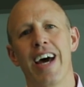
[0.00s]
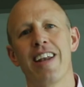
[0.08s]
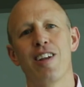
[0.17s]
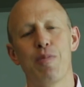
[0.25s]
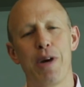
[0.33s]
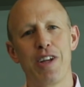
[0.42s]

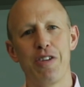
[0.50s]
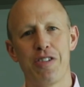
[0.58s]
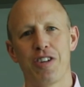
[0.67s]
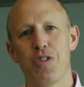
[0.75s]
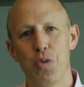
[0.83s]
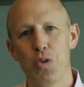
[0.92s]
That is by
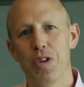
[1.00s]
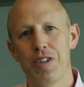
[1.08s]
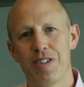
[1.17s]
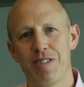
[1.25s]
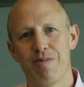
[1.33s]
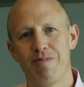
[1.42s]
using
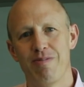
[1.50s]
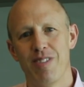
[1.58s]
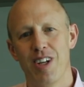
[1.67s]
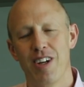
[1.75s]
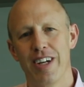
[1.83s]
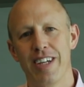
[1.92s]
tools.
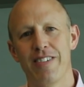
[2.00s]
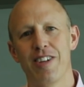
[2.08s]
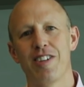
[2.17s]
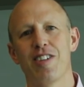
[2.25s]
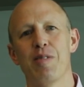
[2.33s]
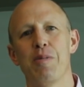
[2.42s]
All right,
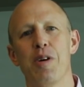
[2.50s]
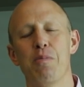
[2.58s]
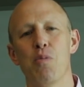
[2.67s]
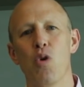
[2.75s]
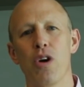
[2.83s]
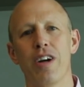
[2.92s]
there's
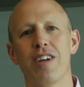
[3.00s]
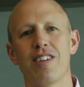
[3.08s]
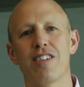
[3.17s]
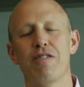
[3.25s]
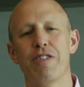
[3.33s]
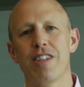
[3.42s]
some more
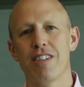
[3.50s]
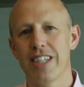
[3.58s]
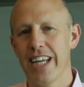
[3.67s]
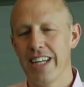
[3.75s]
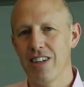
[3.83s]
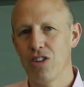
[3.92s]

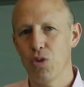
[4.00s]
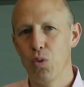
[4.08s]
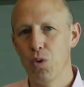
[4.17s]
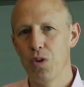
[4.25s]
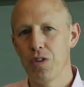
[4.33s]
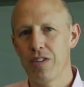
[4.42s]
sophisticated
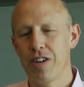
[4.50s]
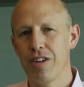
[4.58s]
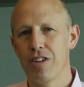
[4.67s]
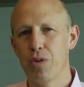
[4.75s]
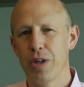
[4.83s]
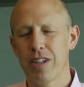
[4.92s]
tools that
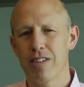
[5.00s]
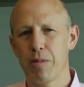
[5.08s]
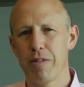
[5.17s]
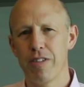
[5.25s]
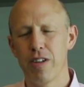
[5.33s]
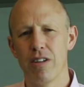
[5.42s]
are doing
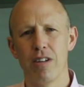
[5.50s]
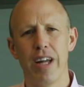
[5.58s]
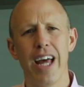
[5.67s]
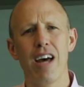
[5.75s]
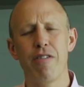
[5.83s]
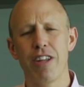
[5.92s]
some of the
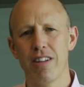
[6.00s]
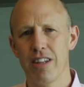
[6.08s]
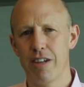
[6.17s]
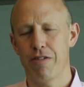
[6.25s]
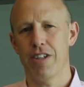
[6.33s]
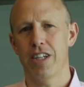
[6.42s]
heavy
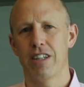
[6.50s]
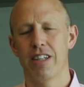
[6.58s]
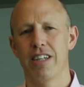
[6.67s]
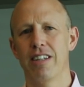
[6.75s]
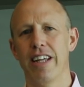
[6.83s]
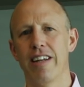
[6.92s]
lifting
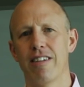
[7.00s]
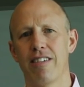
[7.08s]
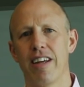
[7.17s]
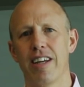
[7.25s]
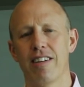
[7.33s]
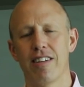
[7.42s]
that a data
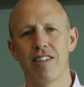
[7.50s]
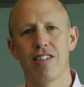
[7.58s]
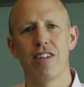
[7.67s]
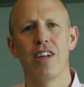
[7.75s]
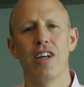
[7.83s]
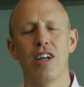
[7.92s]

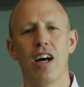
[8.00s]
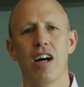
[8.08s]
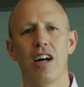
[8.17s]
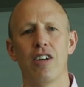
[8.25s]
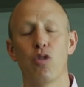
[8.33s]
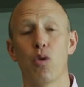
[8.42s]
scientist
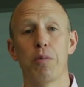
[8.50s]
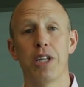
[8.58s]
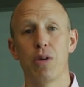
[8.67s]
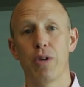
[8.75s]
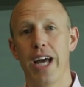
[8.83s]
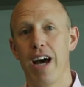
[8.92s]

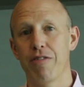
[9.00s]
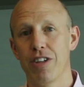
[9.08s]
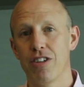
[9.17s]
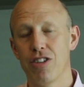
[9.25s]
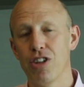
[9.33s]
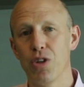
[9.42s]
normally would have
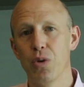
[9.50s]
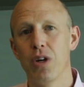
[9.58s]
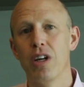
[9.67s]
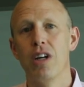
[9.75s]
to do.